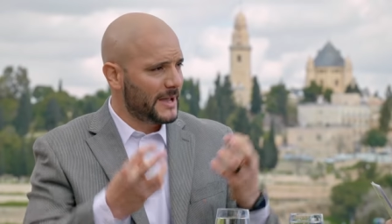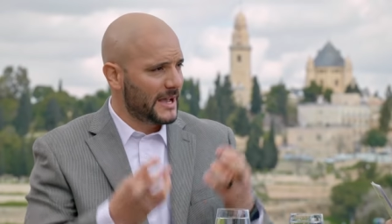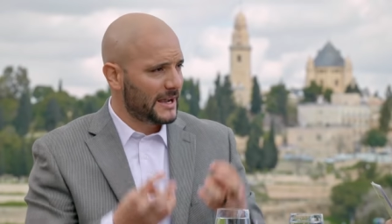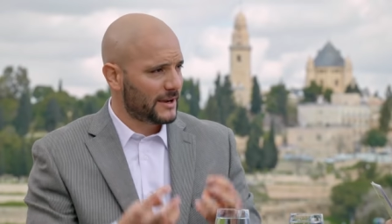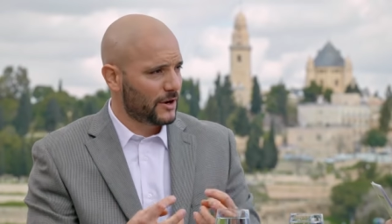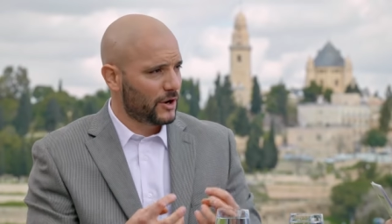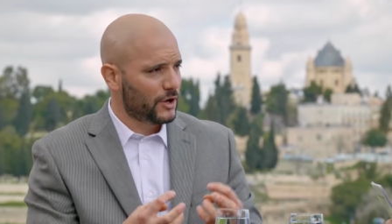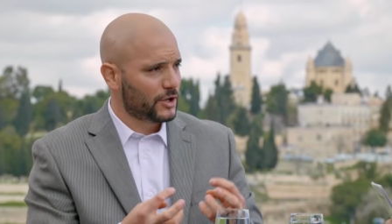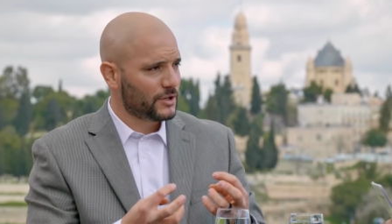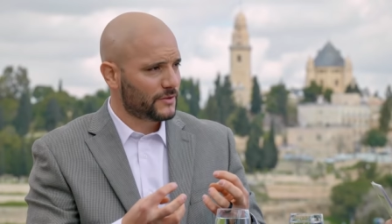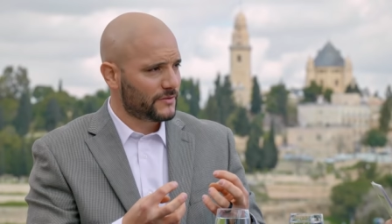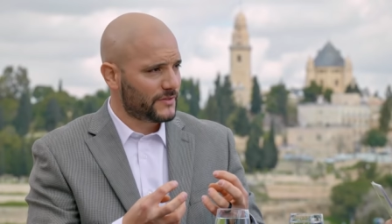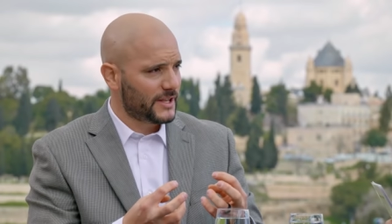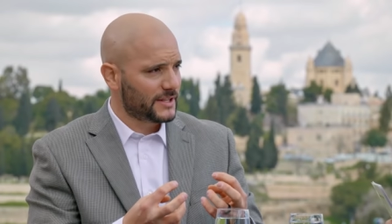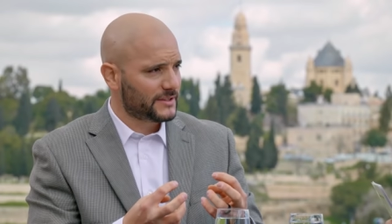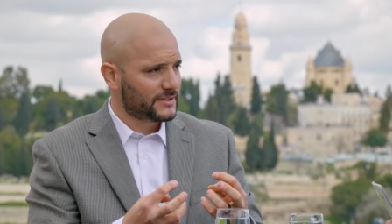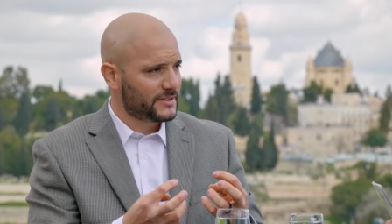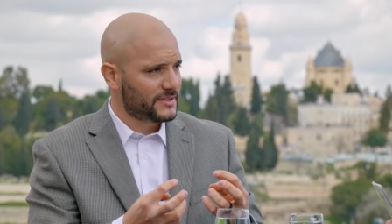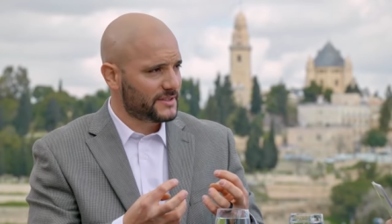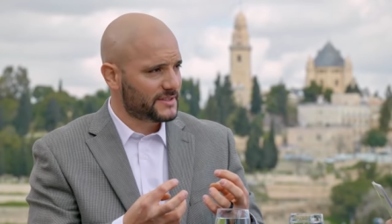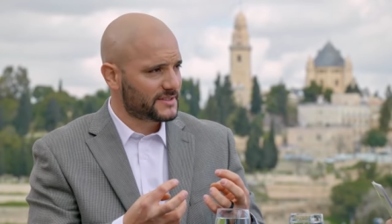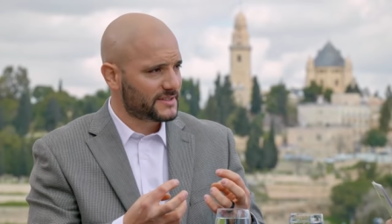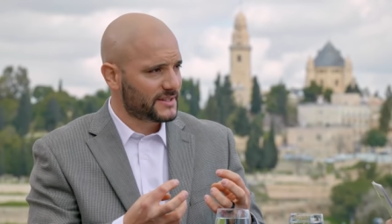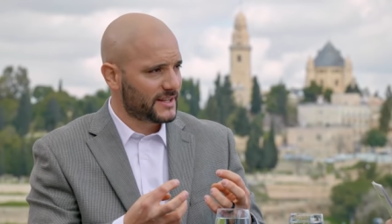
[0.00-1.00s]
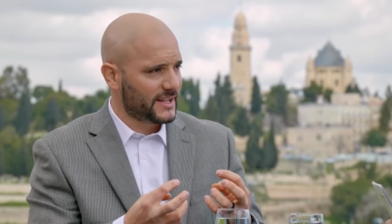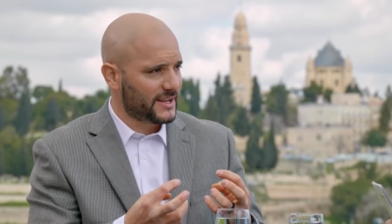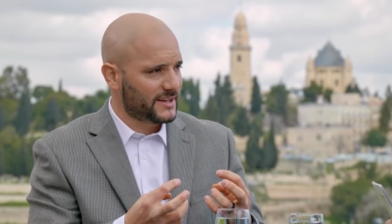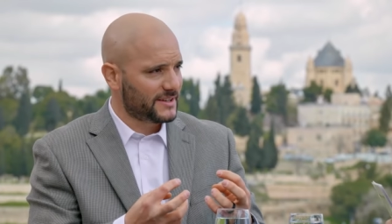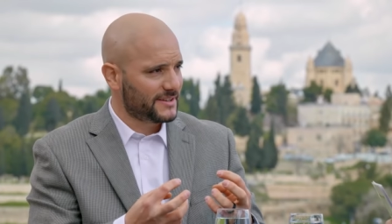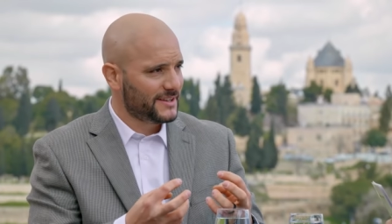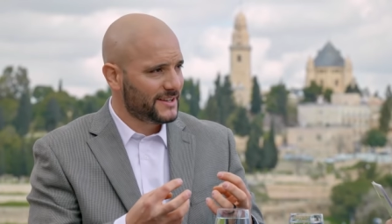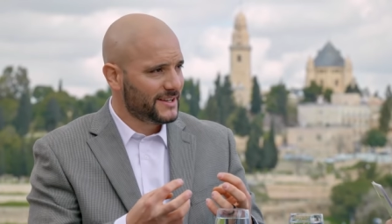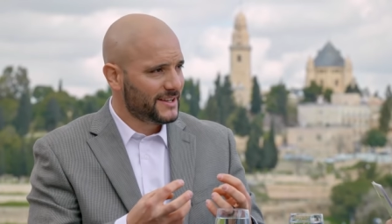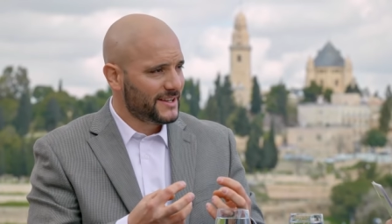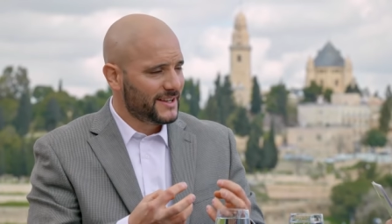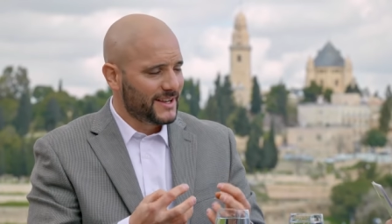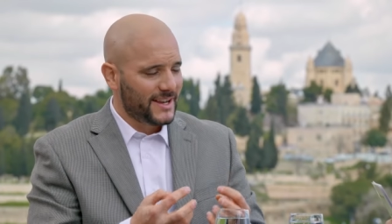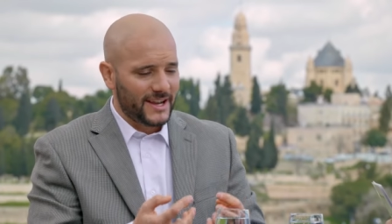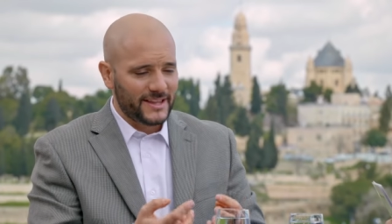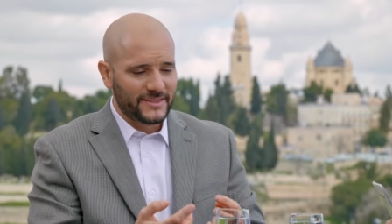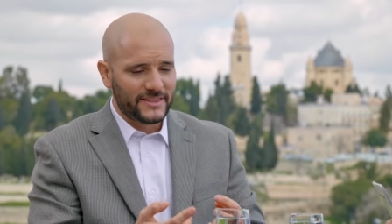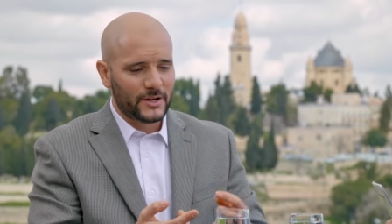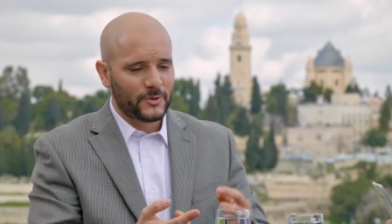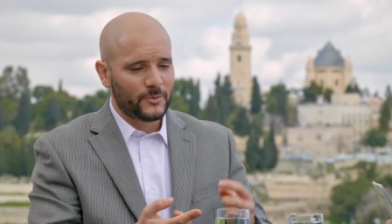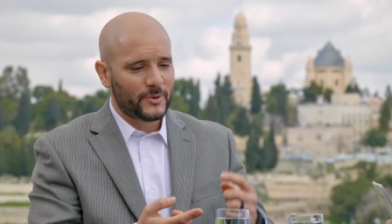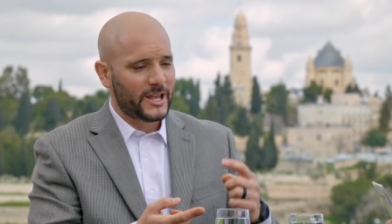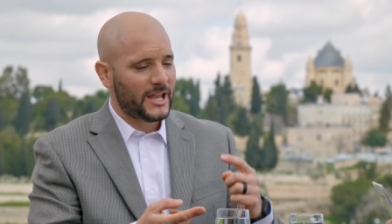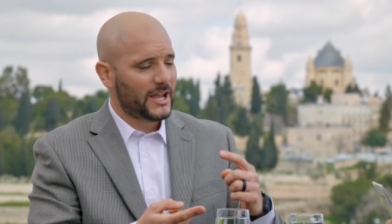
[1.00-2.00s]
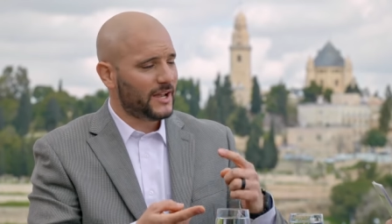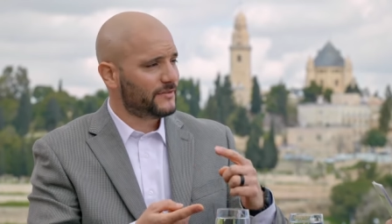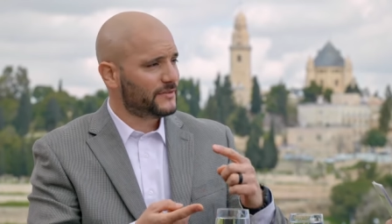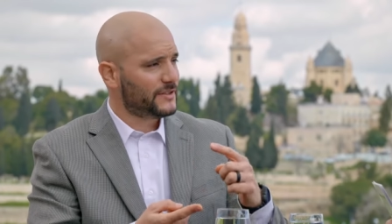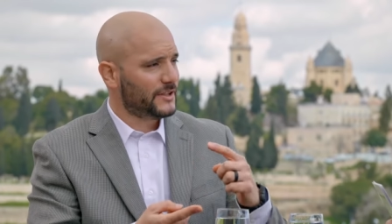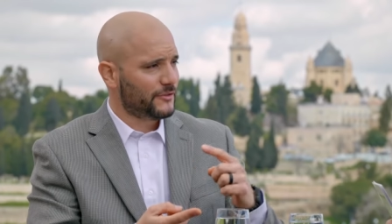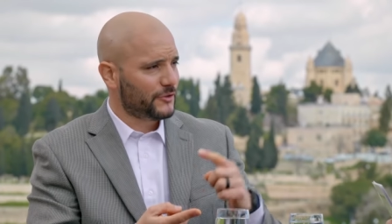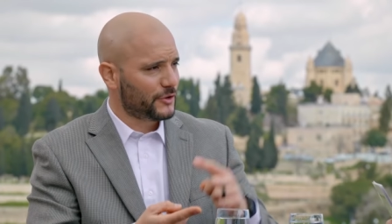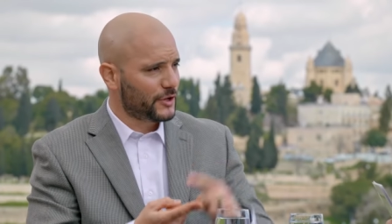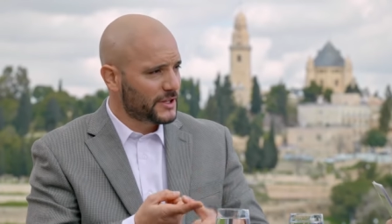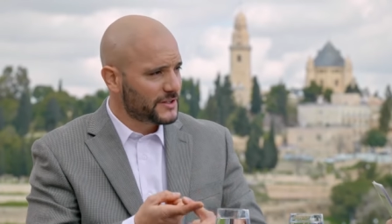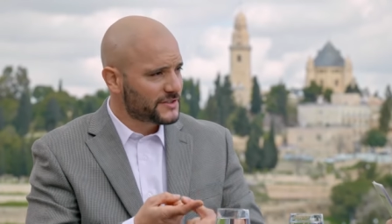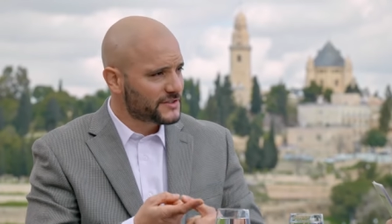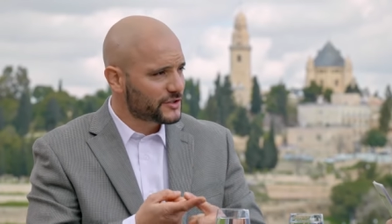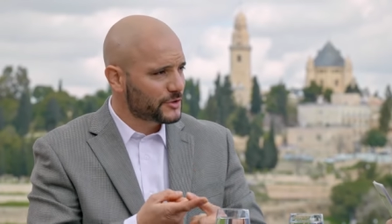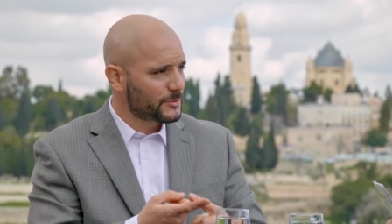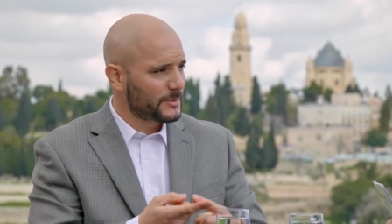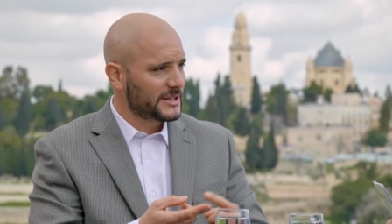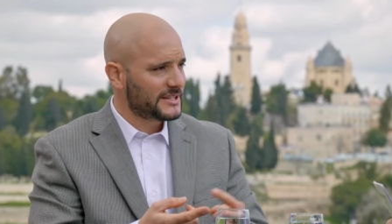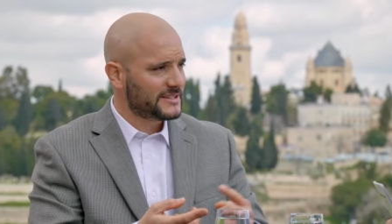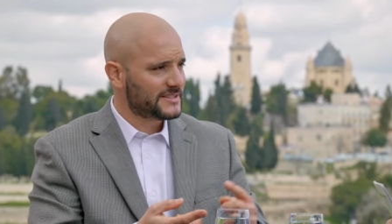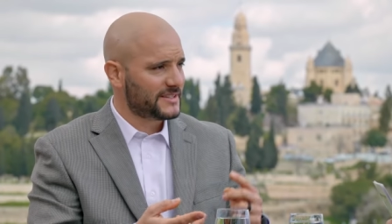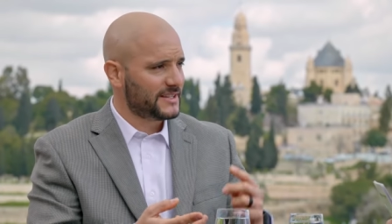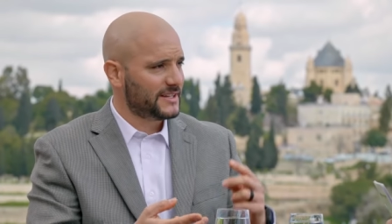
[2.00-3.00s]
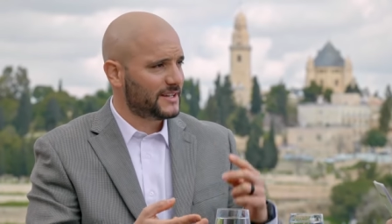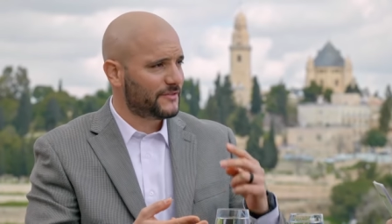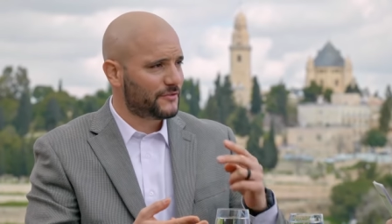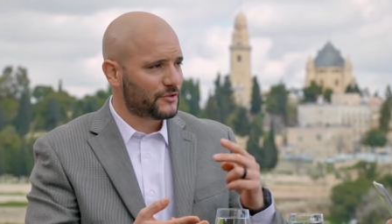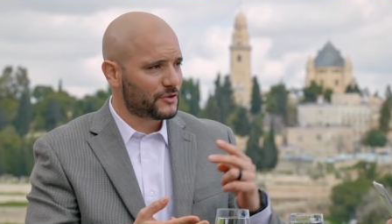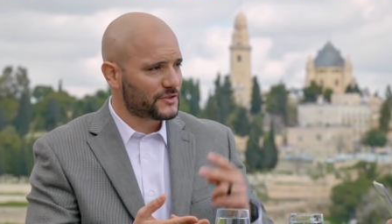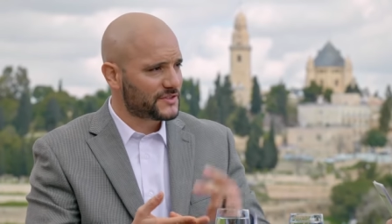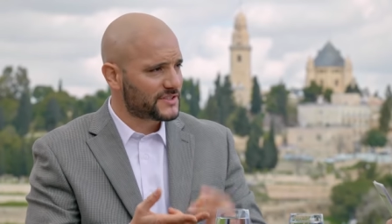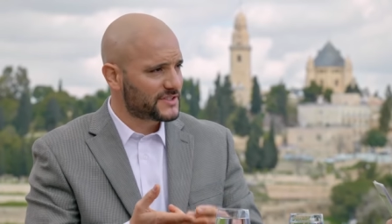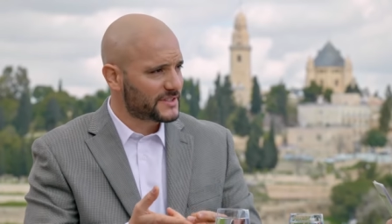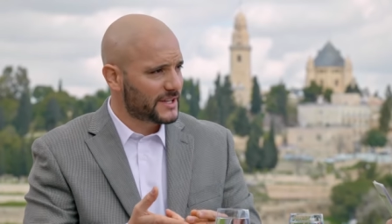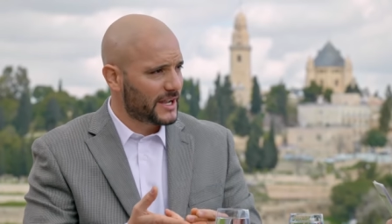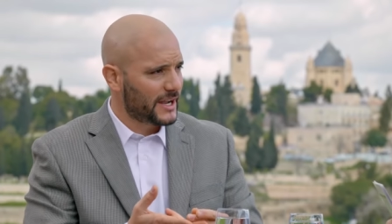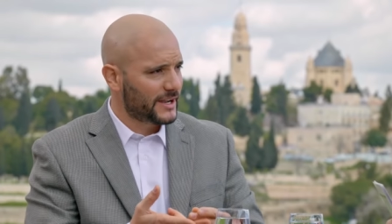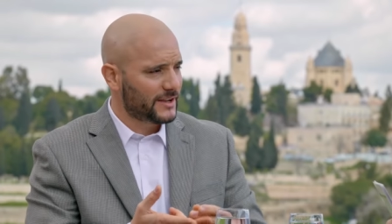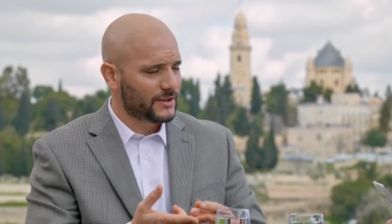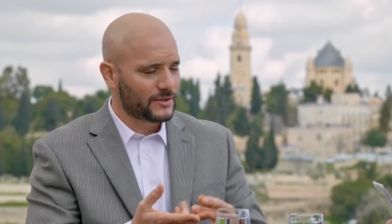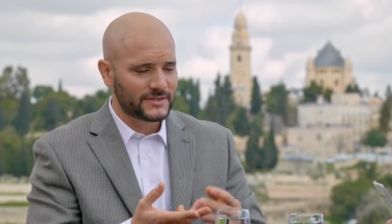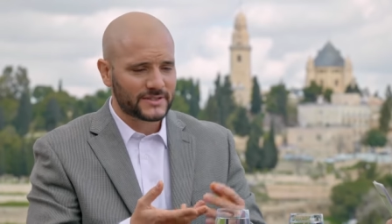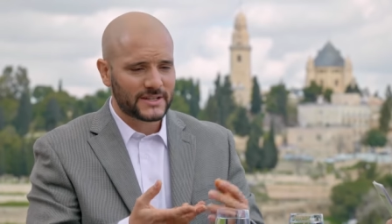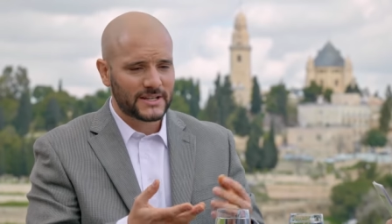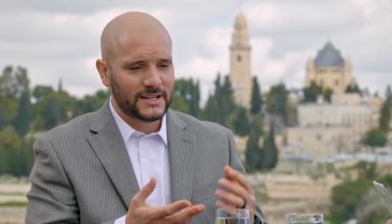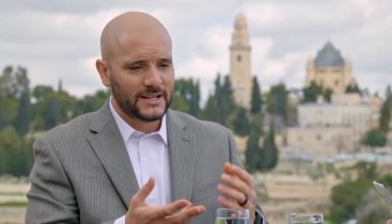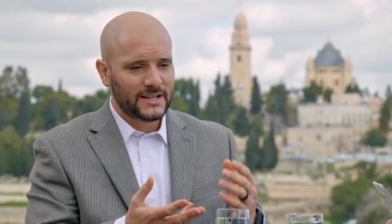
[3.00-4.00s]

back all of that to this land. And then we have different instruments and different styles,